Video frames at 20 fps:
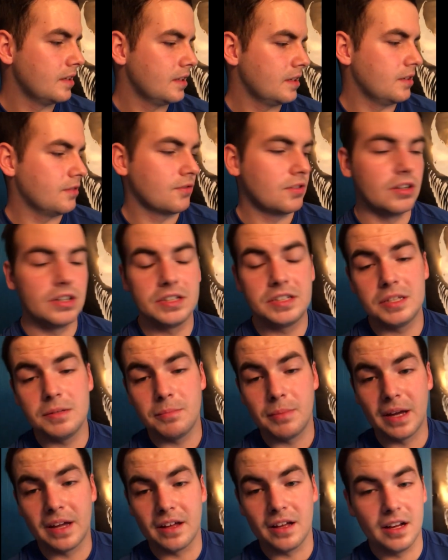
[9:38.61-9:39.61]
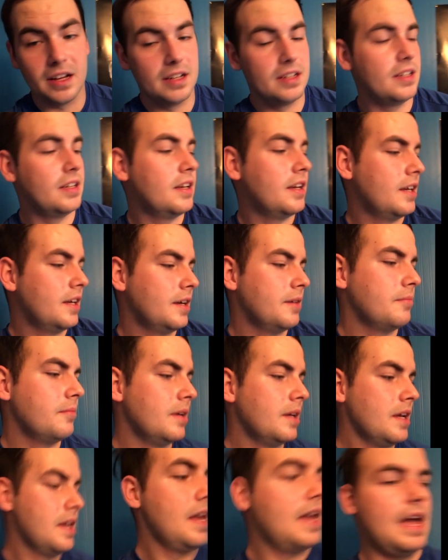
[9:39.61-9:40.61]
You've got to see Bella,
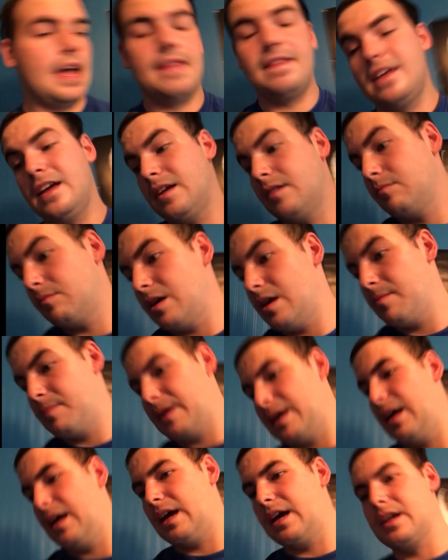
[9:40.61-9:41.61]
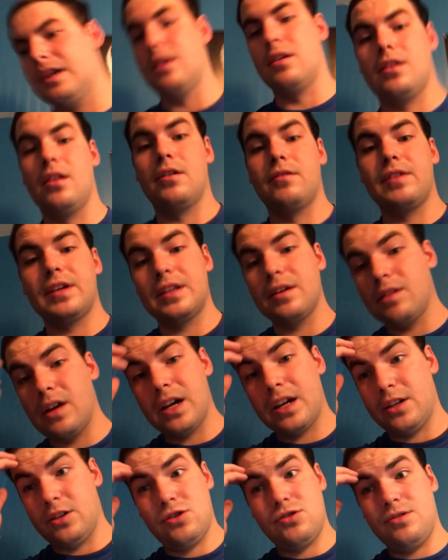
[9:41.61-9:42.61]
and then maybe in another video I
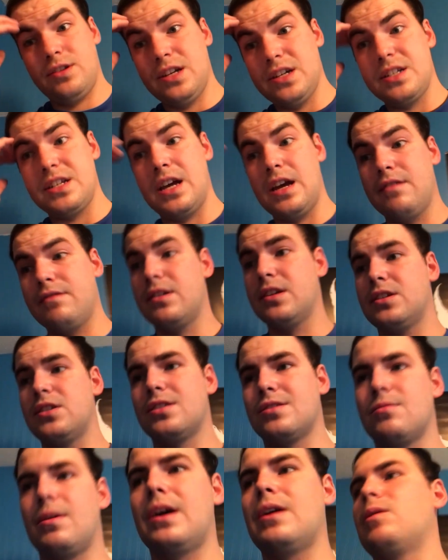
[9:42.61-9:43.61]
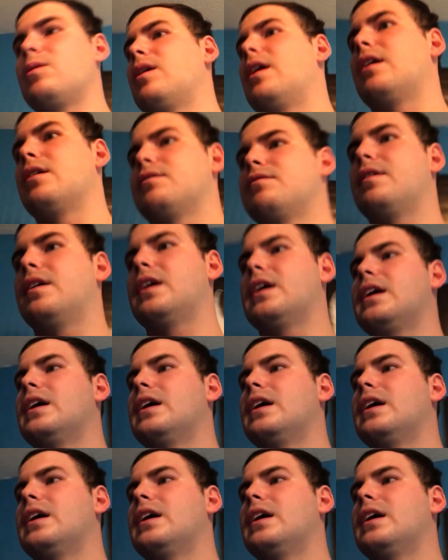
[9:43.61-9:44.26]
can show you Severus as well, if